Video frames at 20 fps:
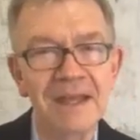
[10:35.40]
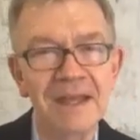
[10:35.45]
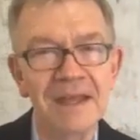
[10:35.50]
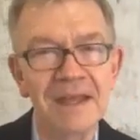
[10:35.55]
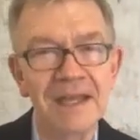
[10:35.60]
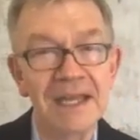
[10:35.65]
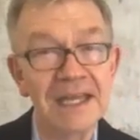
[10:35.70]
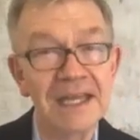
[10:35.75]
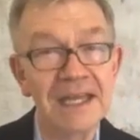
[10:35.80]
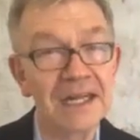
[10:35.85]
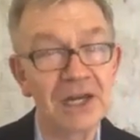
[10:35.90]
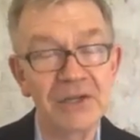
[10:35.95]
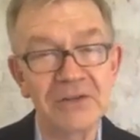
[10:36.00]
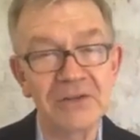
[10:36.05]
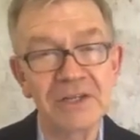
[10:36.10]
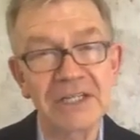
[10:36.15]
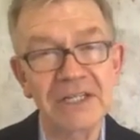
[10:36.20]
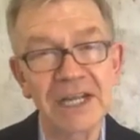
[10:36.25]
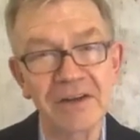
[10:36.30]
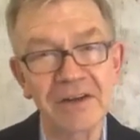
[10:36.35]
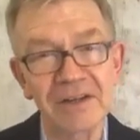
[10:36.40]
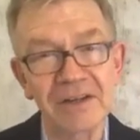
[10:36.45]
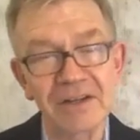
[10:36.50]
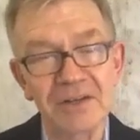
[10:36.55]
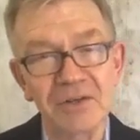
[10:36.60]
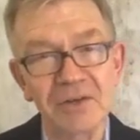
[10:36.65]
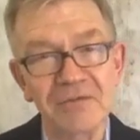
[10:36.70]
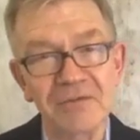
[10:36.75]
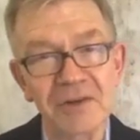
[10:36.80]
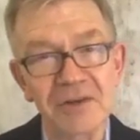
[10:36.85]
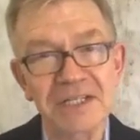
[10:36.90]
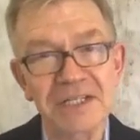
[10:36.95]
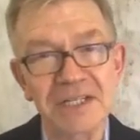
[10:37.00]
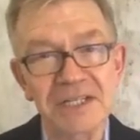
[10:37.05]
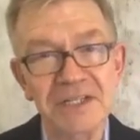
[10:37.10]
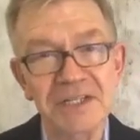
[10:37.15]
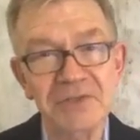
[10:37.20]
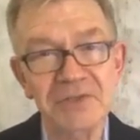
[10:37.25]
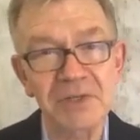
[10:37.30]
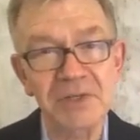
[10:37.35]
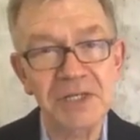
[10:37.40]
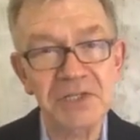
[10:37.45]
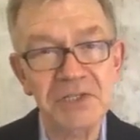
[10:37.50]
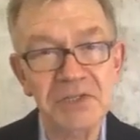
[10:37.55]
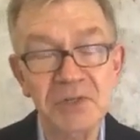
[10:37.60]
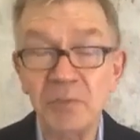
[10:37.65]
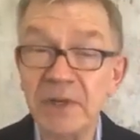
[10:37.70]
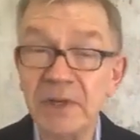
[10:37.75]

In our Unitarian Universalist tradition,